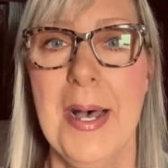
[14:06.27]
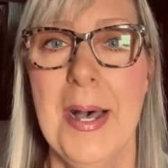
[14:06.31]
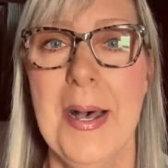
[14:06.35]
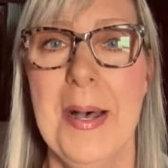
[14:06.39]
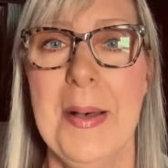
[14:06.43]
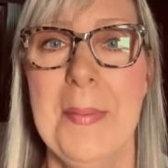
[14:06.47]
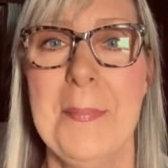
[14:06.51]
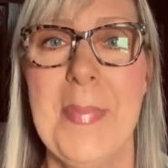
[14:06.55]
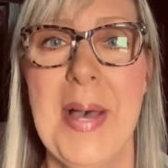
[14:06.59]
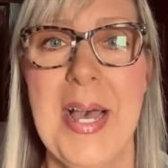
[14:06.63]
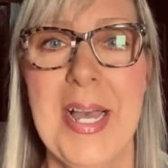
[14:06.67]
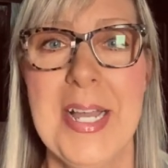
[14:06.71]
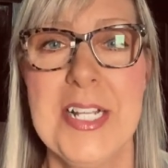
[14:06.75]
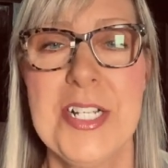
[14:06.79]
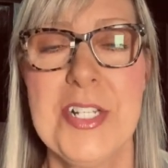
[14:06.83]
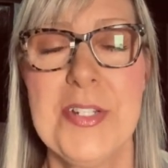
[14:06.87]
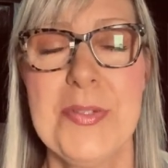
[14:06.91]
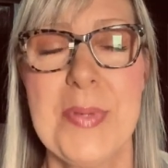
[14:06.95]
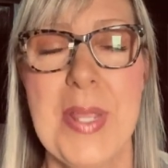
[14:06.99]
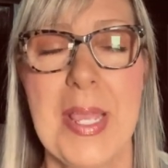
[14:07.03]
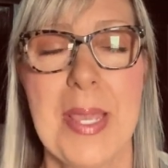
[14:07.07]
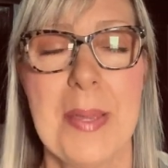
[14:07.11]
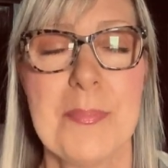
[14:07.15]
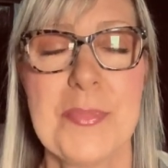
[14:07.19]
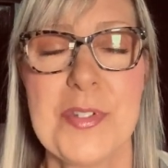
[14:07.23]

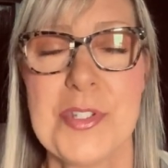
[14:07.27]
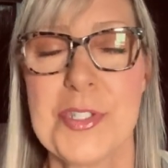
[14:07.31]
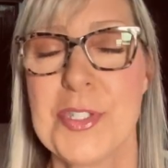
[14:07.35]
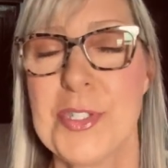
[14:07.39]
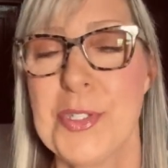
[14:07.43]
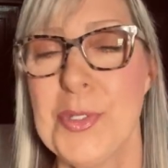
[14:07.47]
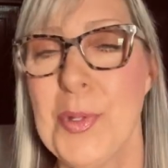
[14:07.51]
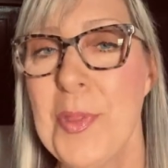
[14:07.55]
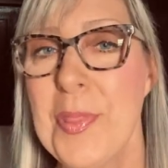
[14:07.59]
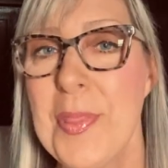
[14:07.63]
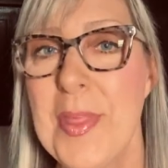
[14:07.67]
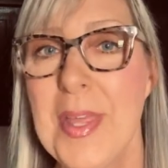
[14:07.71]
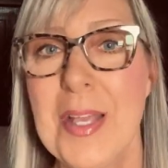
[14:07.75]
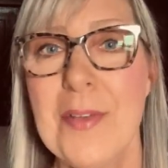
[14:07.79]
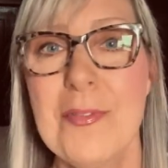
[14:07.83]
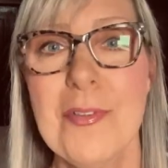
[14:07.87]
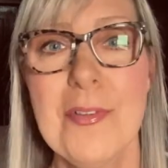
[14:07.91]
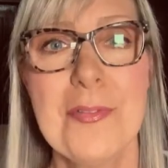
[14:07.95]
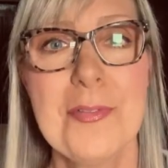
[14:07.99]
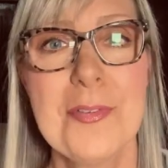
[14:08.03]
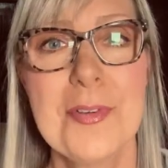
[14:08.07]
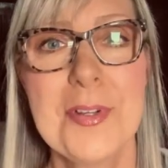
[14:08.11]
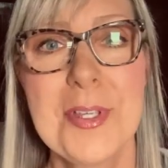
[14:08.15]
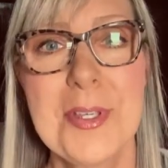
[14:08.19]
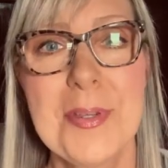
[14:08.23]
I am just so
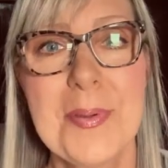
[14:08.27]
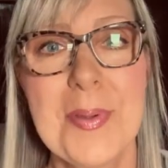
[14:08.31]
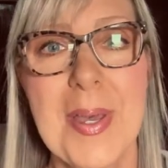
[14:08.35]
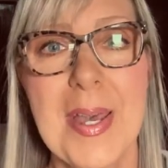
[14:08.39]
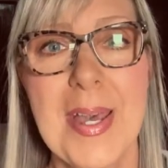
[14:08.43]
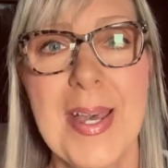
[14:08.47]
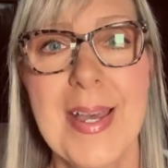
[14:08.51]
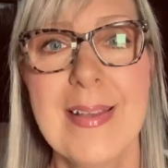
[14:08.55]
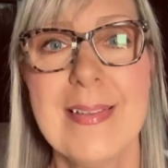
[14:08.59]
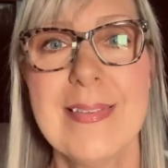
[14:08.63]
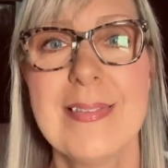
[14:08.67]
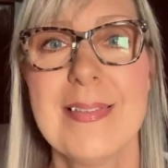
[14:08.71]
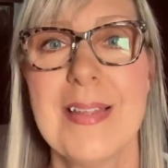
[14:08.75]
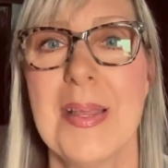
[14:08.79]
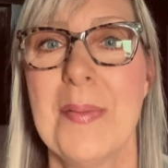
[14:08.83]
thankful for you guys.